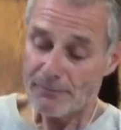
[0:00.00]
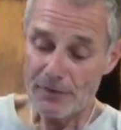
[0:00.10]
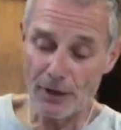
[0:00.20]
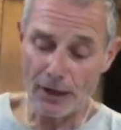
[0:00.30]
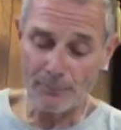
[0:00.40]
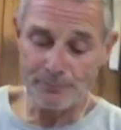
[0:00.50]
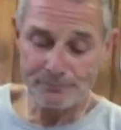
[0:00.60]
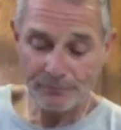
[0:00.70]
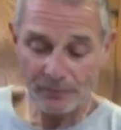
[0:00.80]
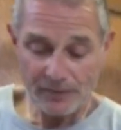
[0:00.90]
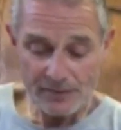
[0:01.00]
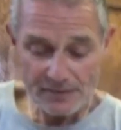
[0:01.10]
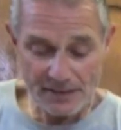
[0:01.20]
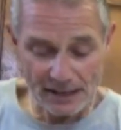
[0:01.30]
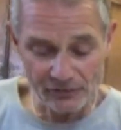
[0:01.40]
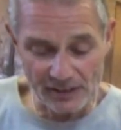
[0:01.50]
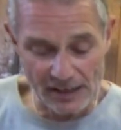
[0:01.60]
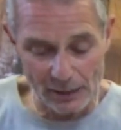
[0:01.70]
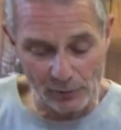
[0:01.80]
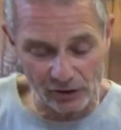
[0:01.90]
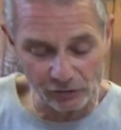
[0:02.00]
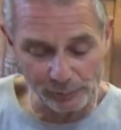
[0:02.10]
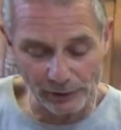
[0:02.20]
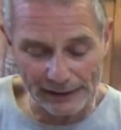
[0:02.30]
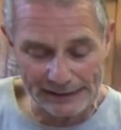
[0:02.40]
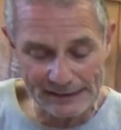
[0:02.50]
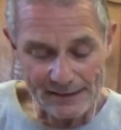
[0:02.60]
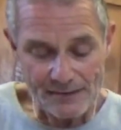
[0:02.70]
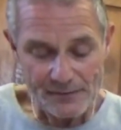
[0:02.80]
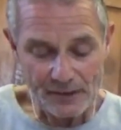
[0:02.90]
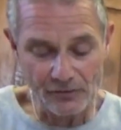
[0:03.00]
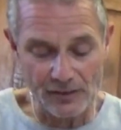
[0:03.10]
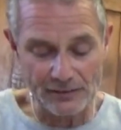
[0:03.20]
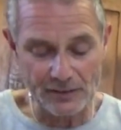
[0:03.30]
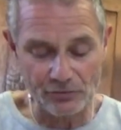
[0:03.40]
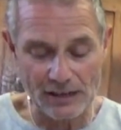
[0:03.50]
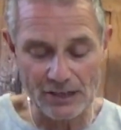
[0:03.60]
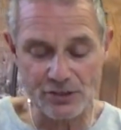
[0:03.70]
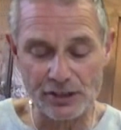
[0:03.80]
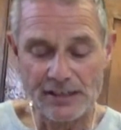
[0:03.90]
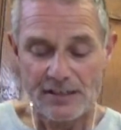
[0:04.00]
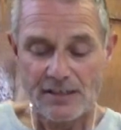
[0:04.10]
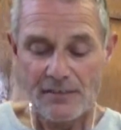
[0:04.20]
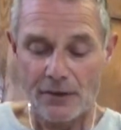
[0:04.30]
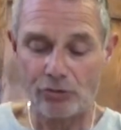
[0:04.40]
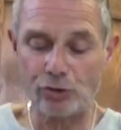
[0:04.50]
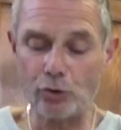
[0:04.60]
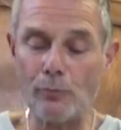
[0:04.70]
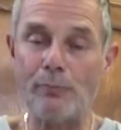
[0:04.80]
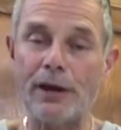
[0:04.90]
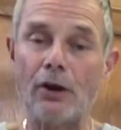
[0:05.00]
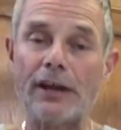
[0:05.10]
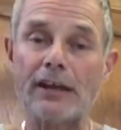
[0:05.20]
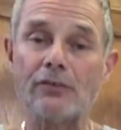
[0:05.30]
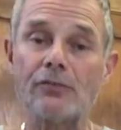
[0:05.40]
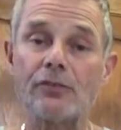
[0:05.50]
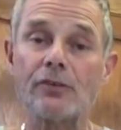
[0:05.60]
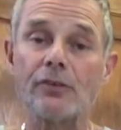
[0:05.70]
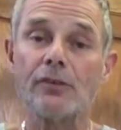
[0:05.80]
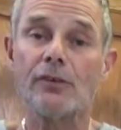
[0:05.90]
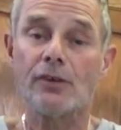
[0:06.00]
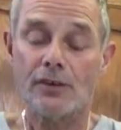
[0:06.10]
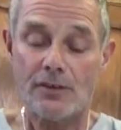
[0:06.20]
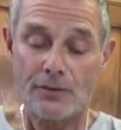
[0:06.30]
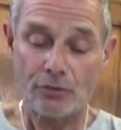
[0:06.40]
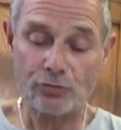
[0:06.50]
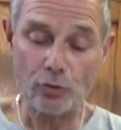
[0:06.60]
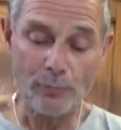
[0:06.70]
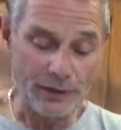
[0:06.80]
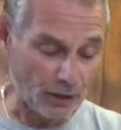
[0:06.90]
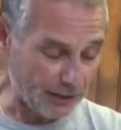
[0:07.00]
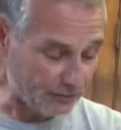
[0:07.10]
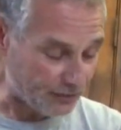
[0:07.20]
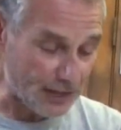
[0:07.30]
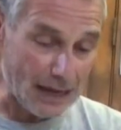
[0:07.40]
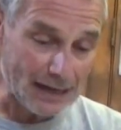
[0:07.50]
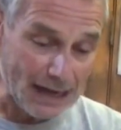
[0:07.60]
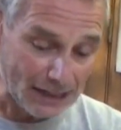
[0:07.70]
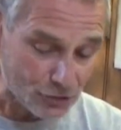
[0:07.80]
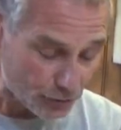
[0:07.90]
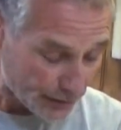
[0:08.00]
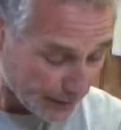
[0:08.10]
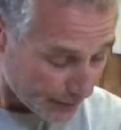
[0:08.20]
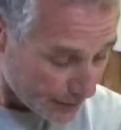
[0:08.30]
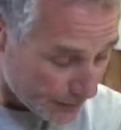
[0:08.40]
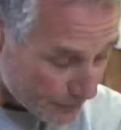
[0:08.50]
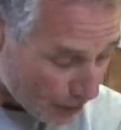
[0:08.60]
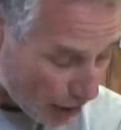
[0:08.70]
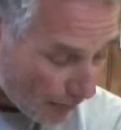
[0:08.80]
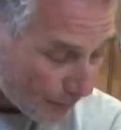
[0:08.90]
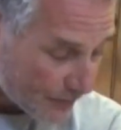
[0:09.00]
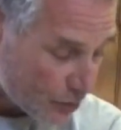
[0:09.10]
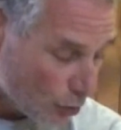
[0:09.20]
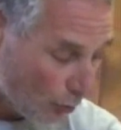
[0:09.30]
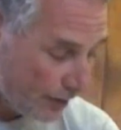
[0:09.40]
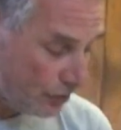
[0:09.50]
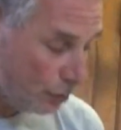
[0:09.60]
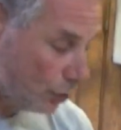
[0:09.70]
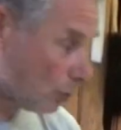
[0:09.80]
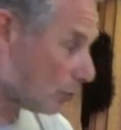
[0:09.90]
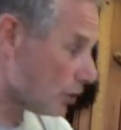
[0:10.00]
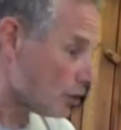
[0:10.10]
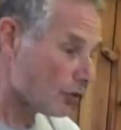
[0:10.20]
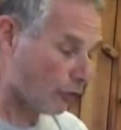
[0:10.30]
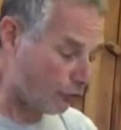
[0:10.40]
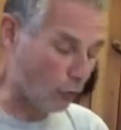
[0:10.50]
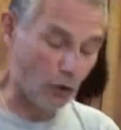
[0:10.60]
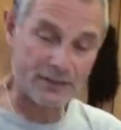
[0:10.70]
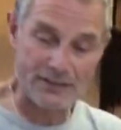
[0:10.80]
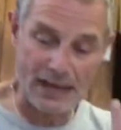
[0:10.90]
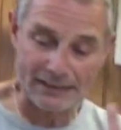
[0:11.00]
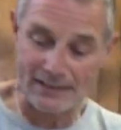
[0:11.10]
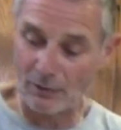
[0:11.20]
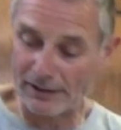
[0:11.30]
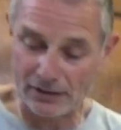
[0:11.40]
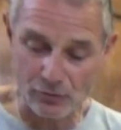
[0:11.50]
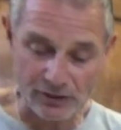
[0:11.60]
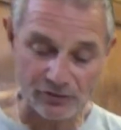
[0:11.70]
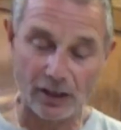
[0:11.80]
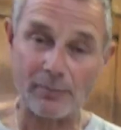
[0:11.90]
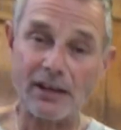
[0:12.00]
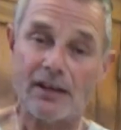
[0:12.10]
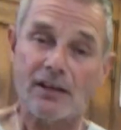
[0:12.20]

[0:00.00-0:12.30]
The next thing I would explain is that there's 2 bearings. There's 2 bearings that actually go into the fork neck. Now I got grease on me.